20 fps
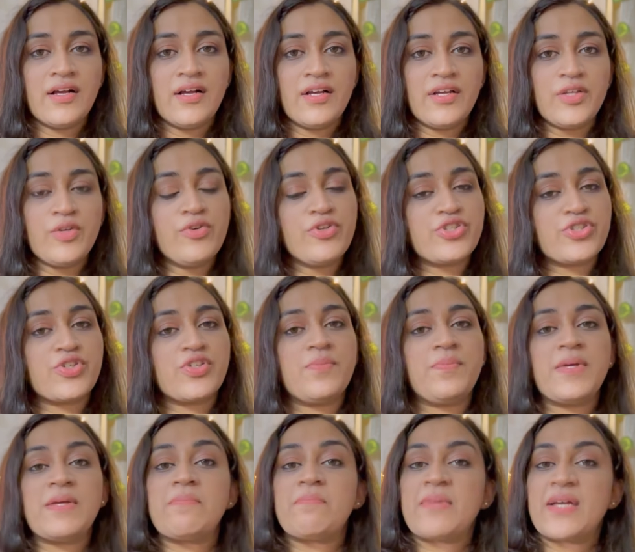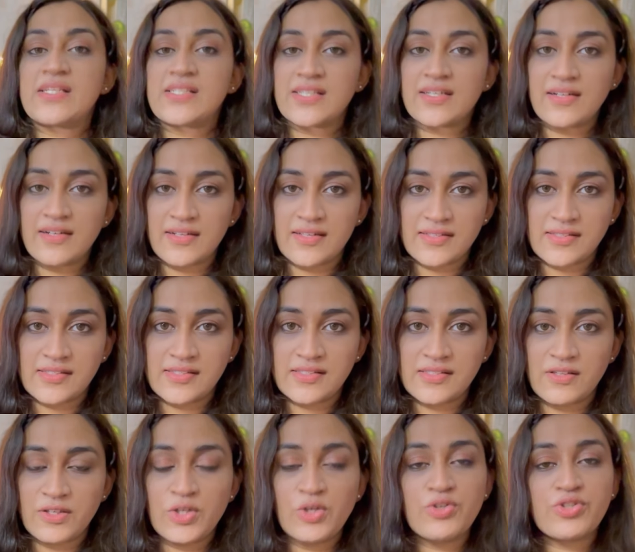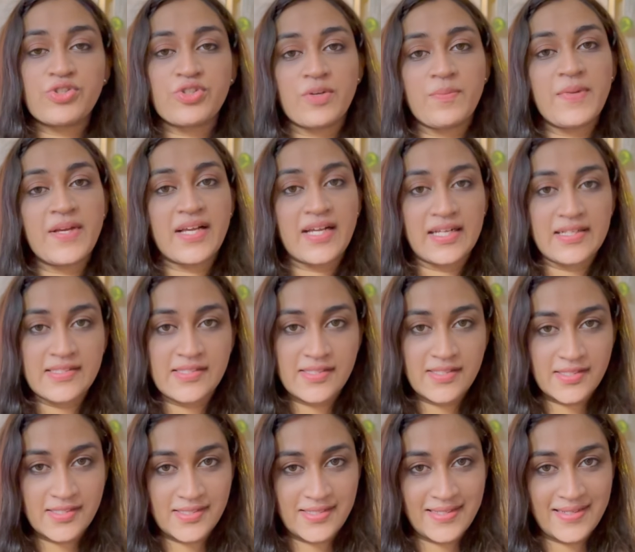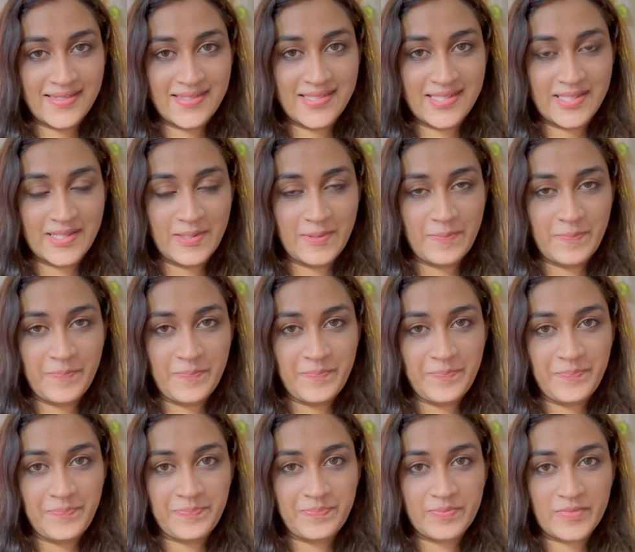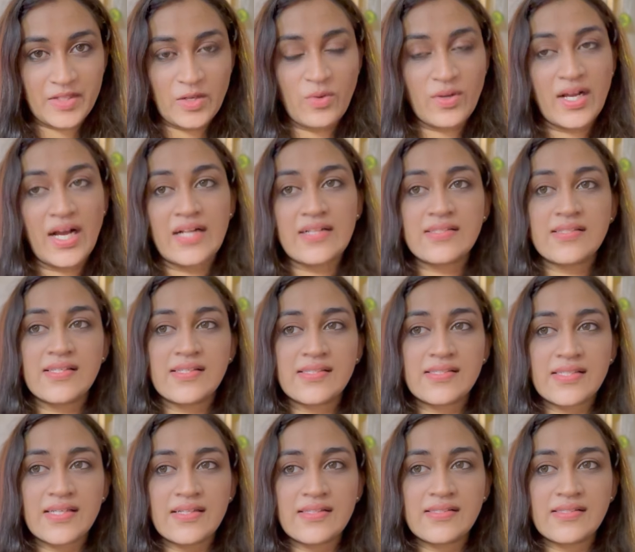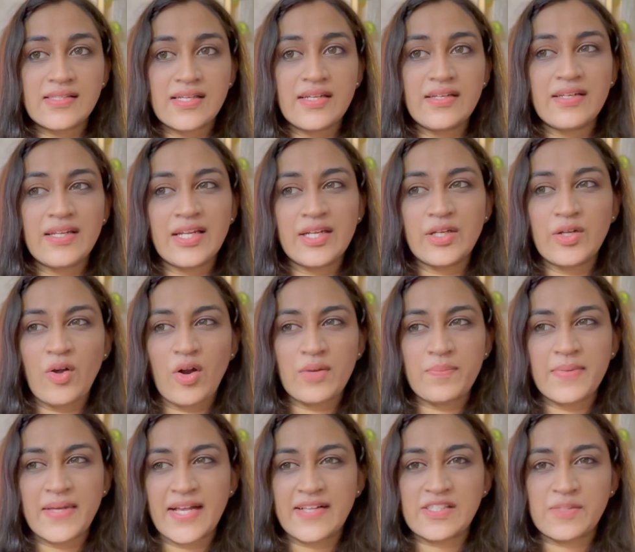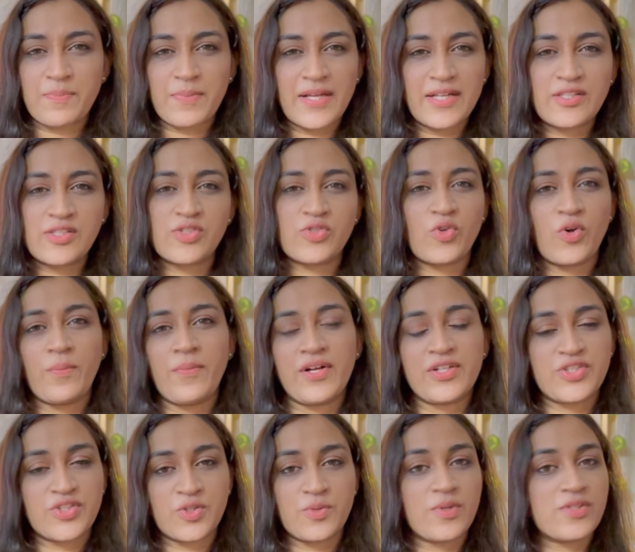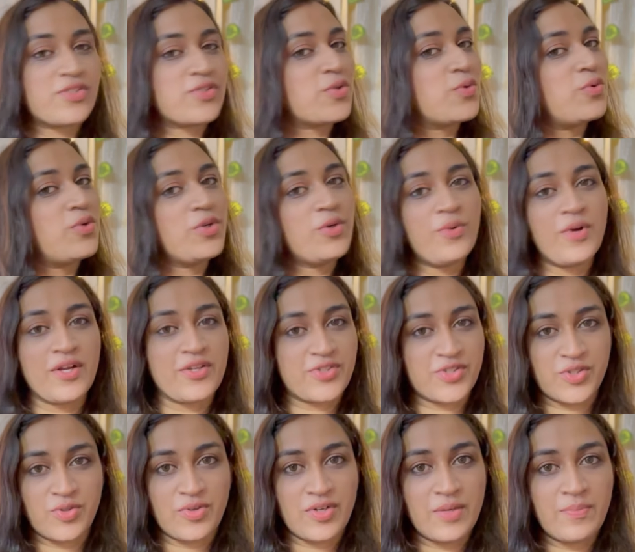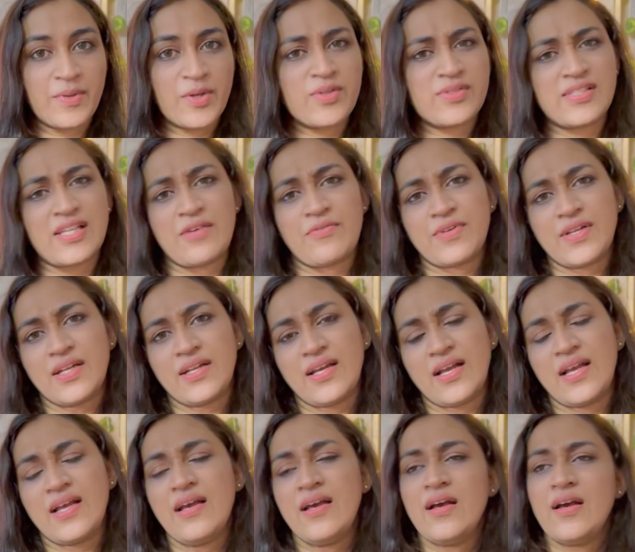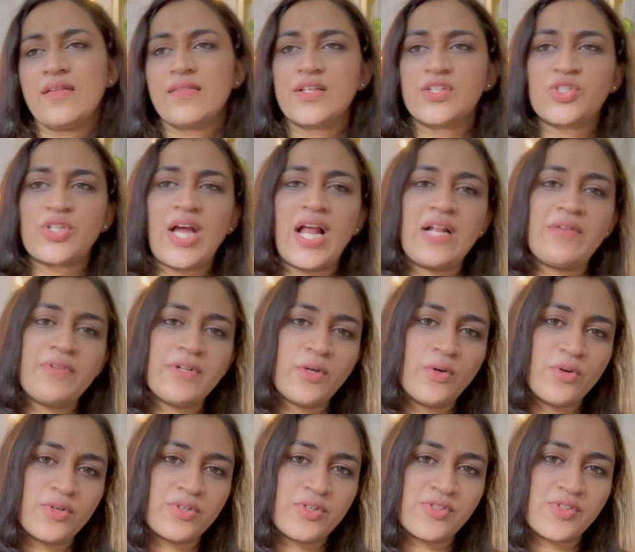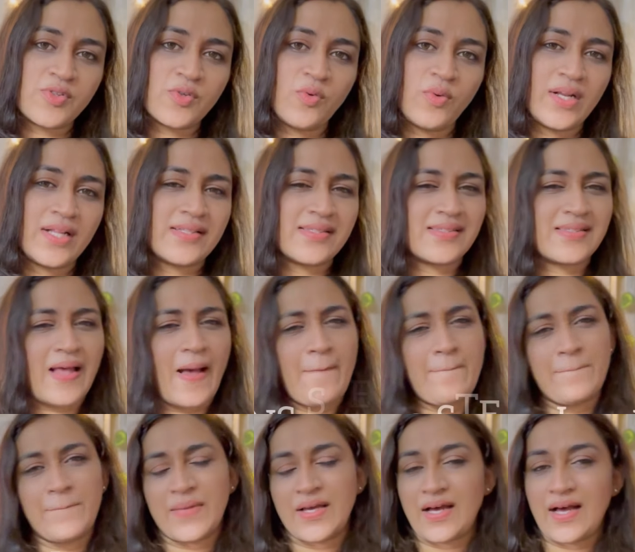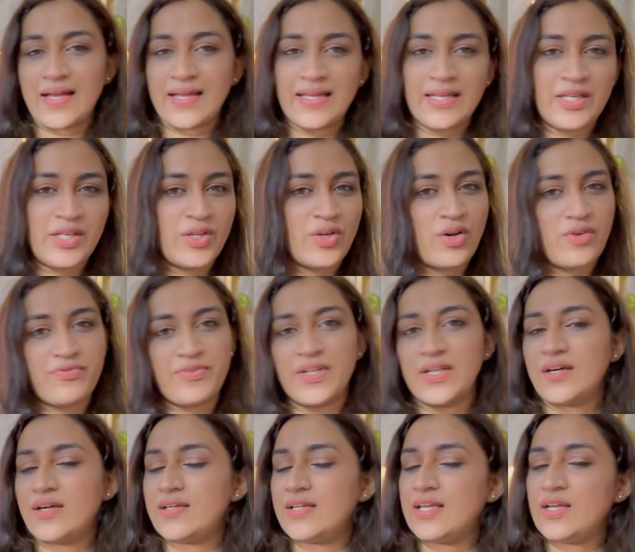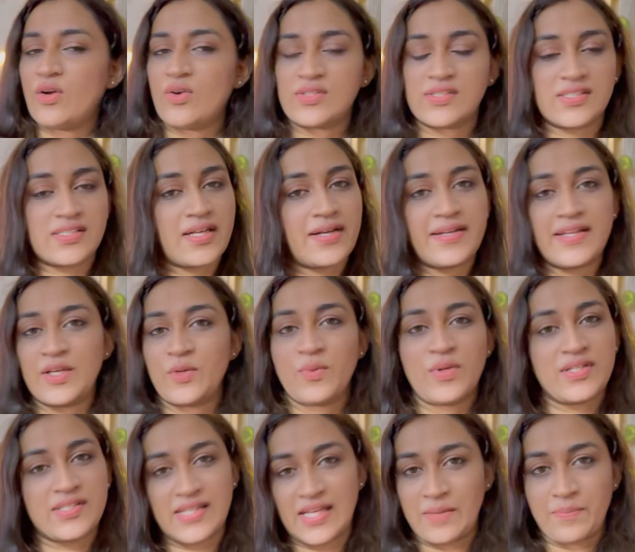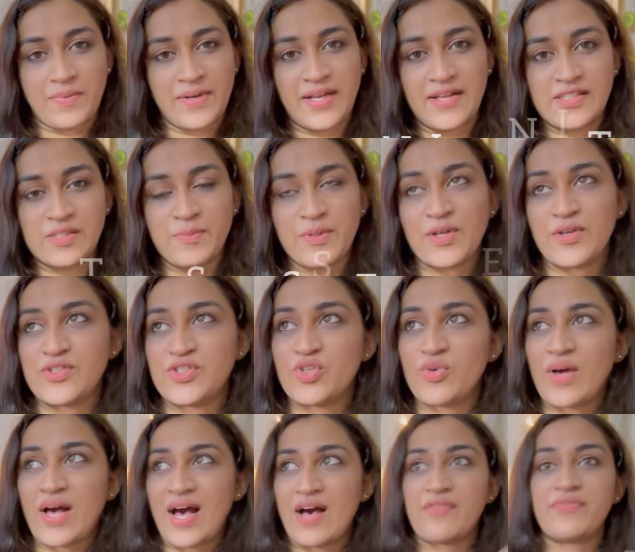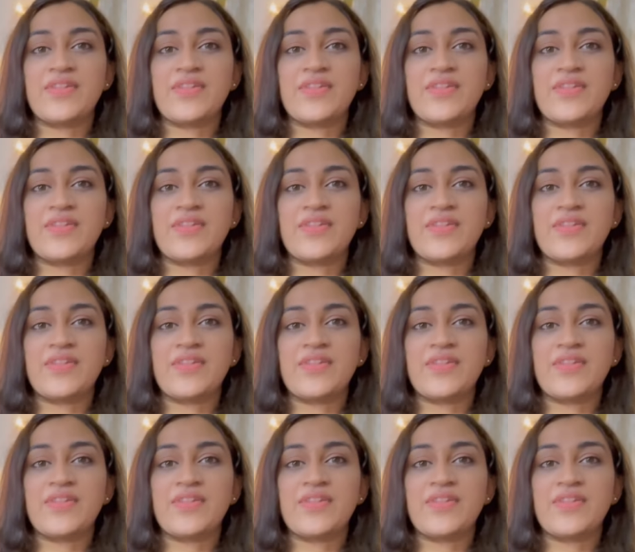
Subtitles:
you should be meticulous. You should be consistent. Now, consistency need not be explained so much to a school-going student, because every day the child will go to school and some kind of learning or studying will take place because you have